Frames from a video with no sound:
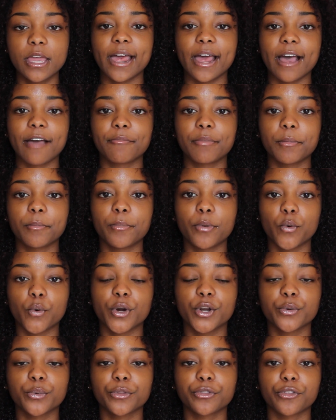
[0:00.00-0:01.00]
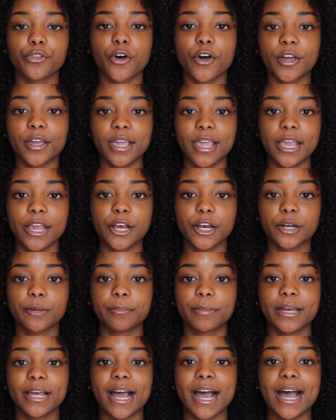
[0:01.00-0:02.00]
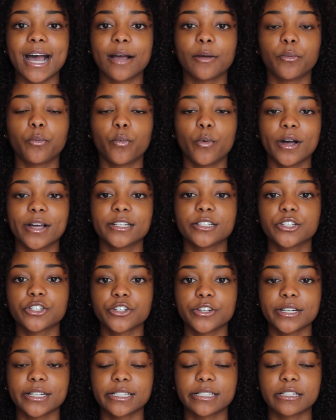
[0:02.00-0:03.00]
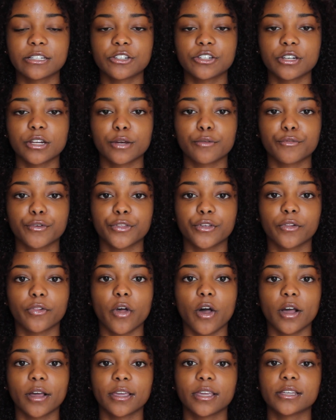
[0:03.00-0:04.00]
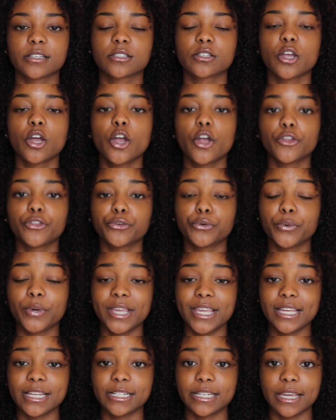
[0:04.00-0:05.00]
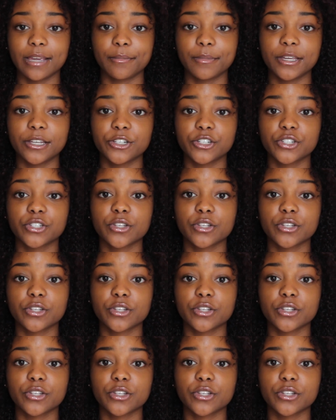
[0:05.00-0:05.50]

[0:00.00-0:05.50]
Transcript: I've been born with long hair, but I was transitioning for the longest through heat damage.